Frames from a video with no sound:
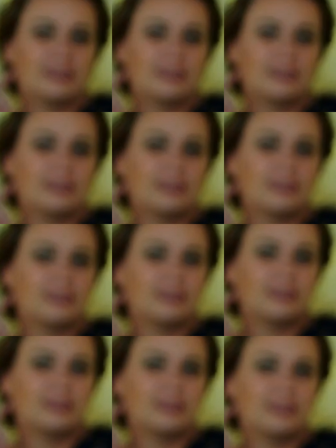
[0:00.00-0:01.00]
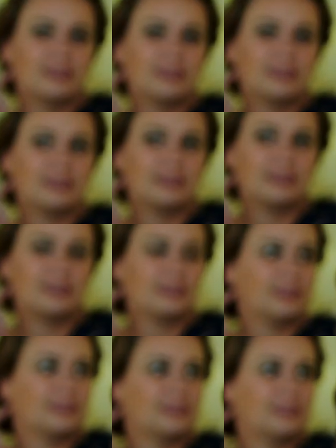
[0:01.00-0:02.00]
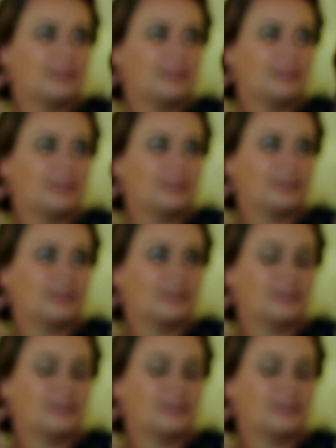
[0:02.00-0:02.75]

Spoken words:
[no speech]